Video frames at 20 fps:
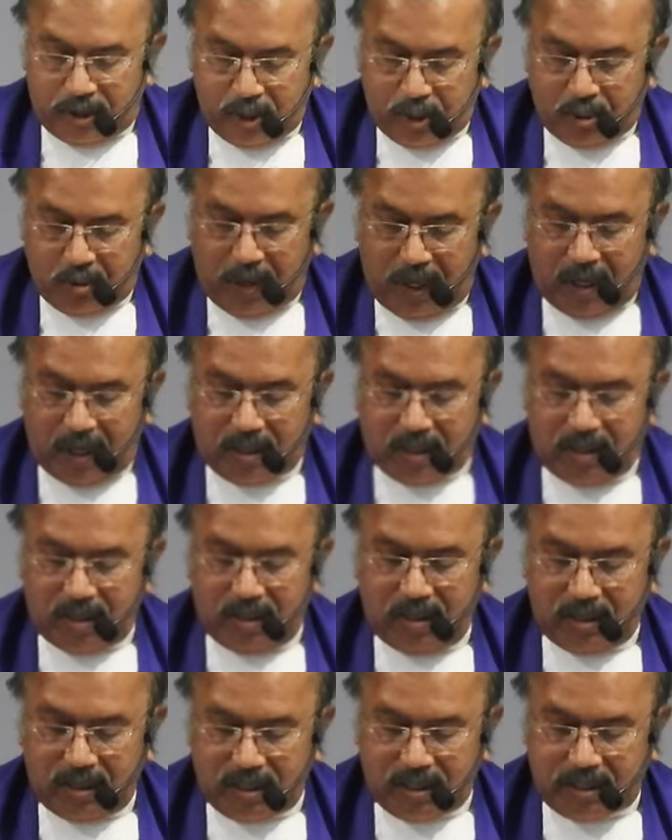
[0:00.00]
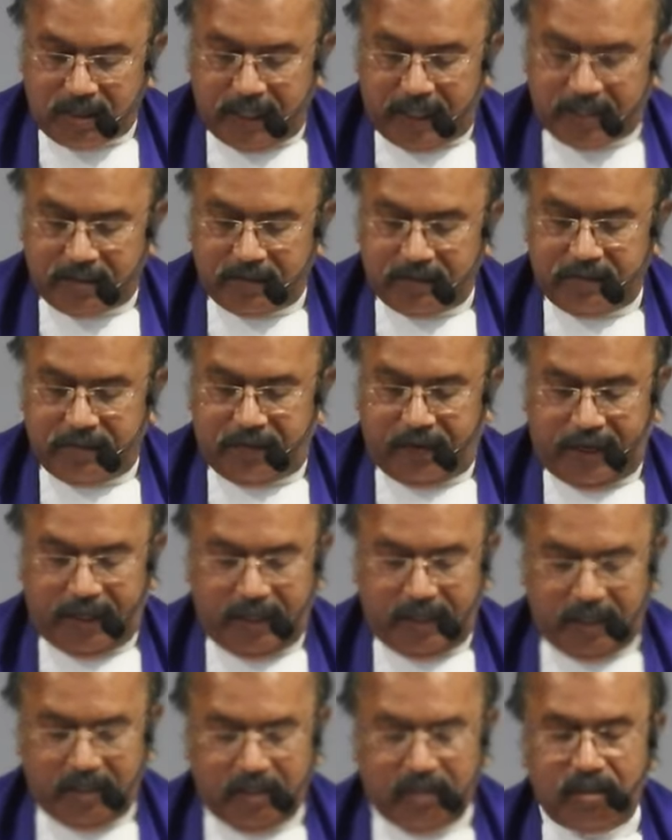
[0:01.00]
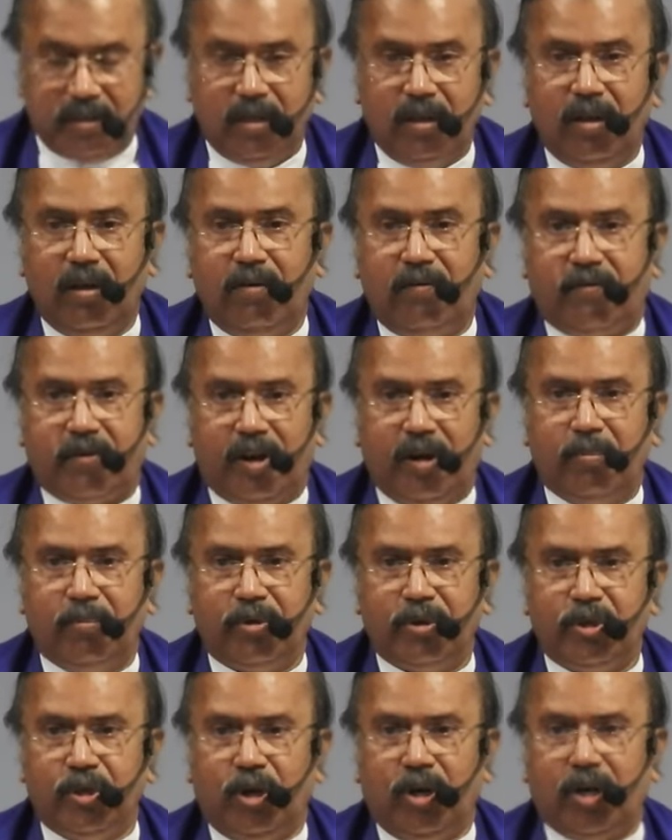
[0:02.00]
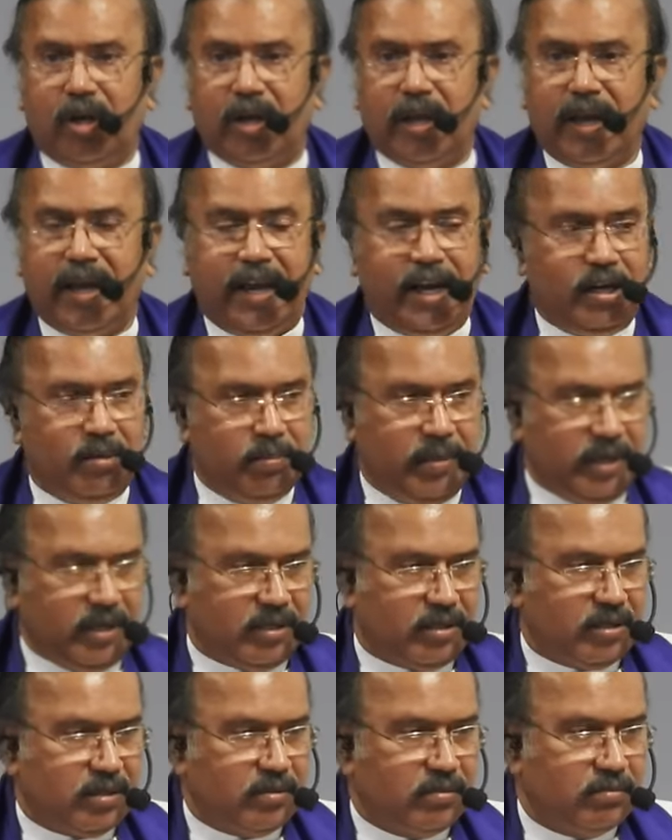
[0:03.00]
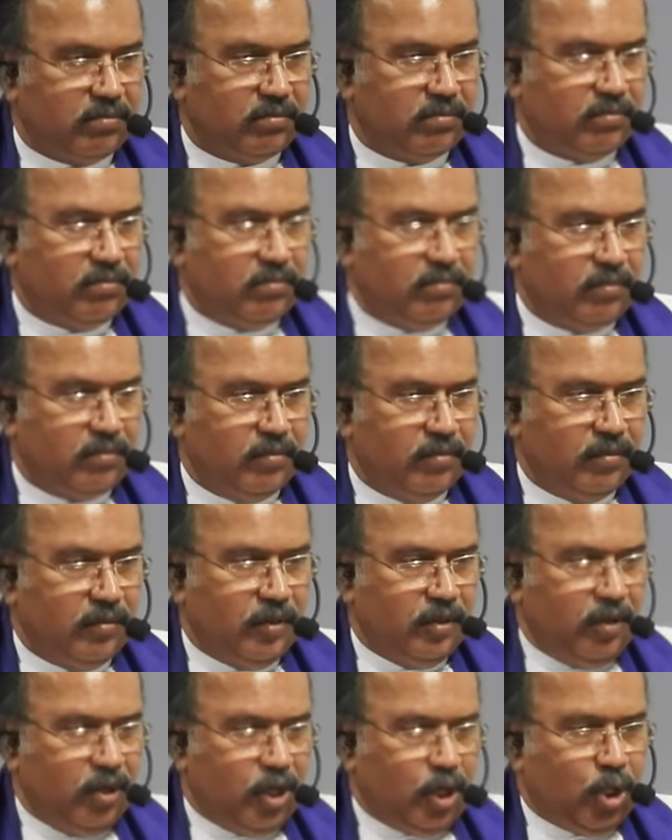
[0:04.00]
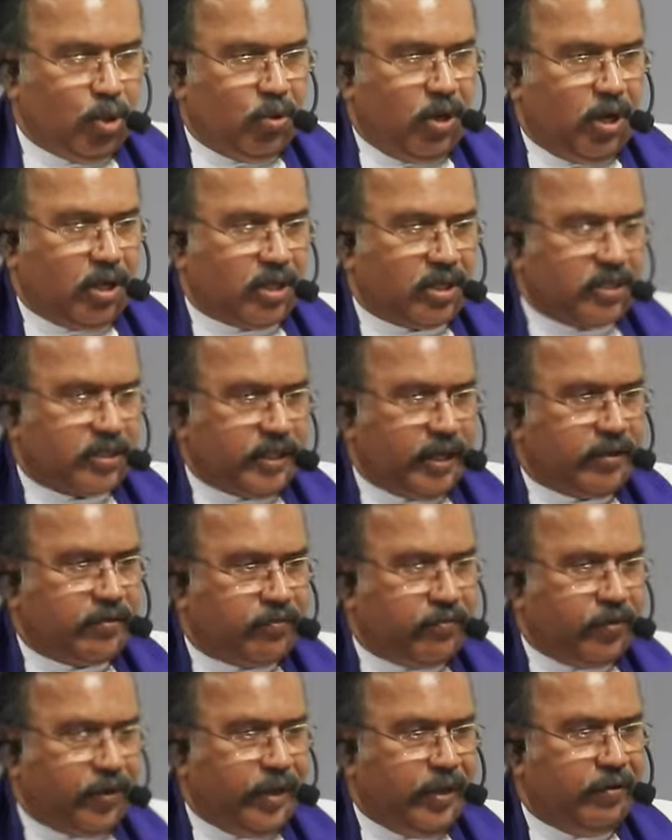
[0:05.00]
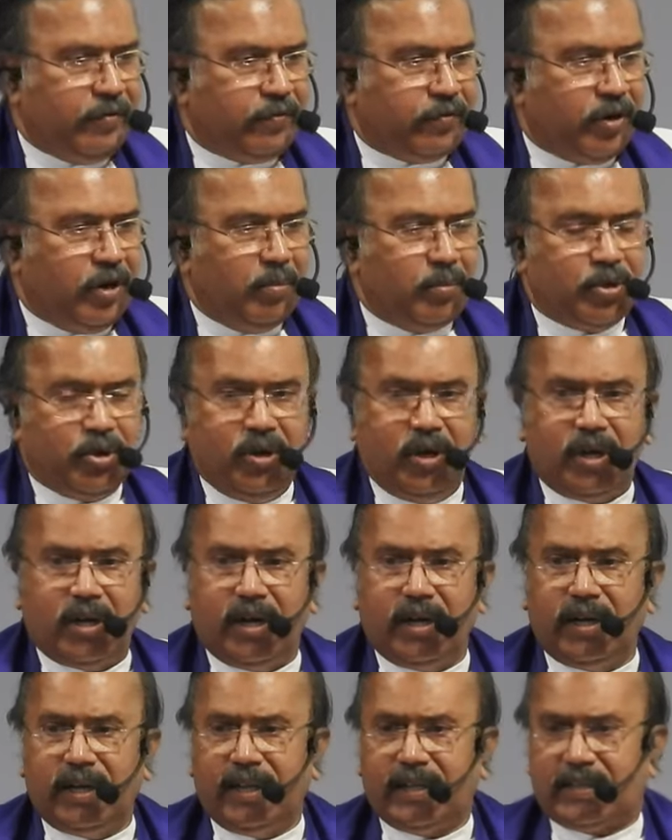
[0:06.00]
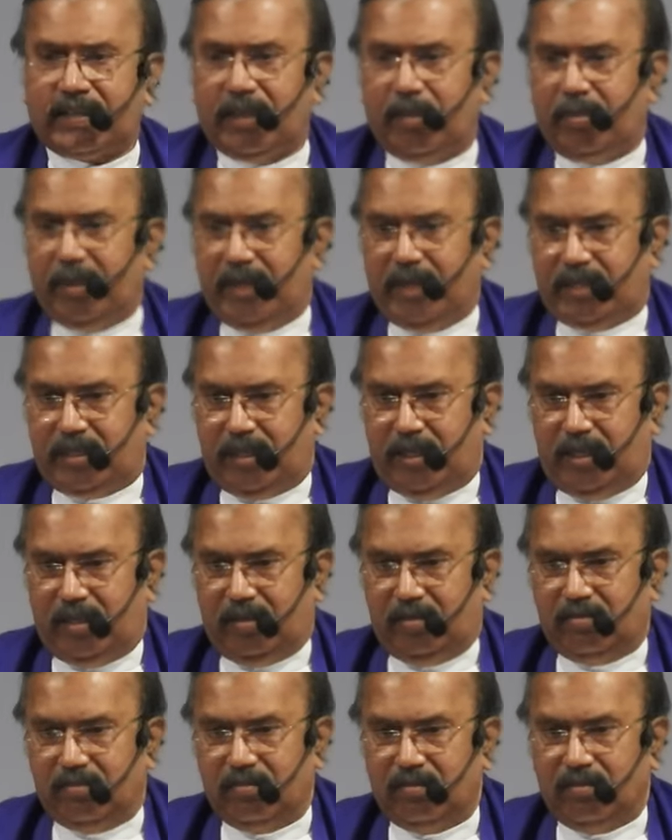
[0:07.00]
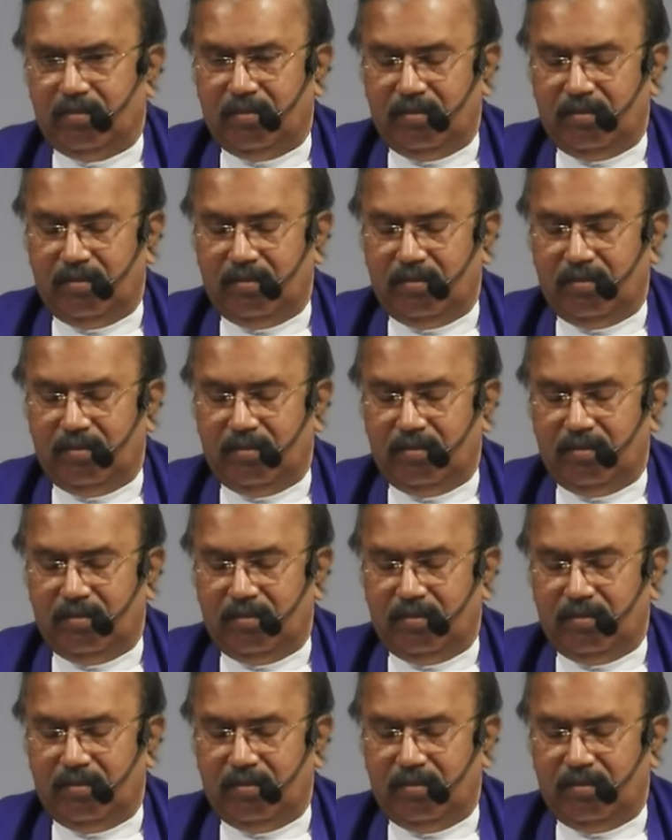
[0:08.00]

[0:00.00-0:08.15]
you are set free from your ailment. You are set free from your disability."